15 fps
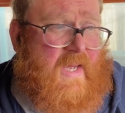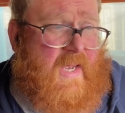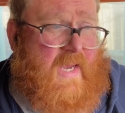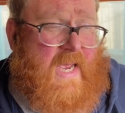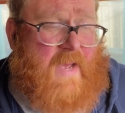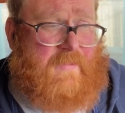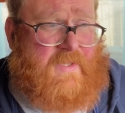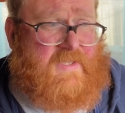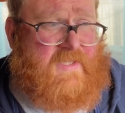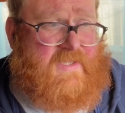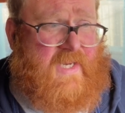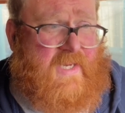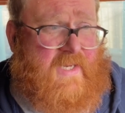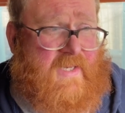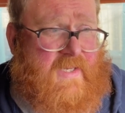And you're happy to
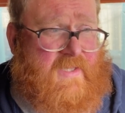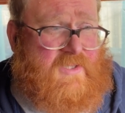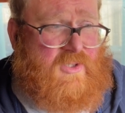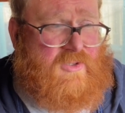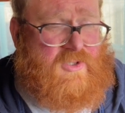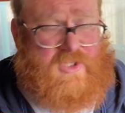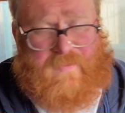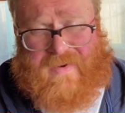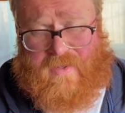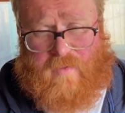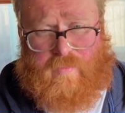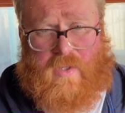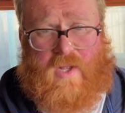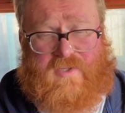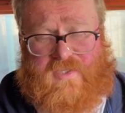take, it's not just about the
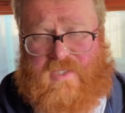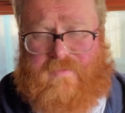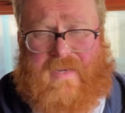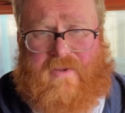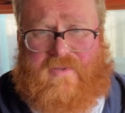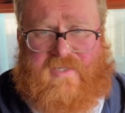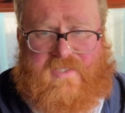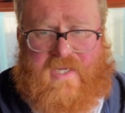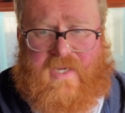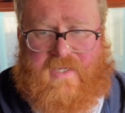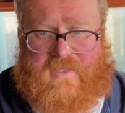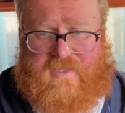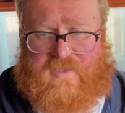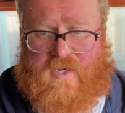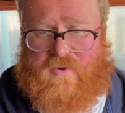plot, it's about the
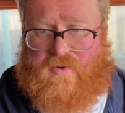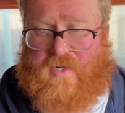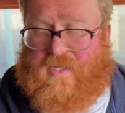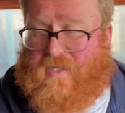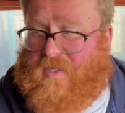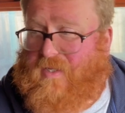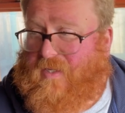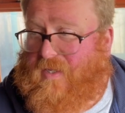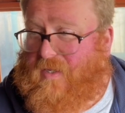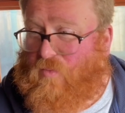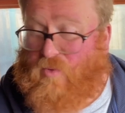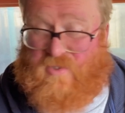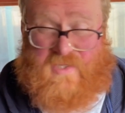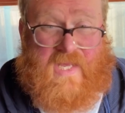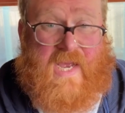site. So
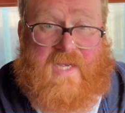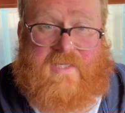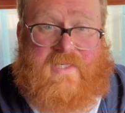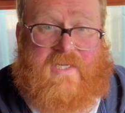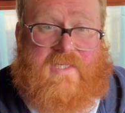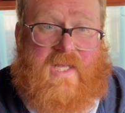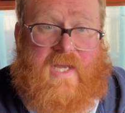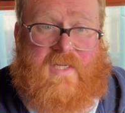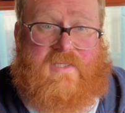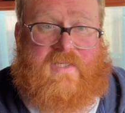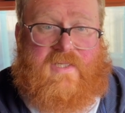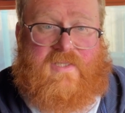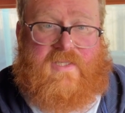what's the access like to the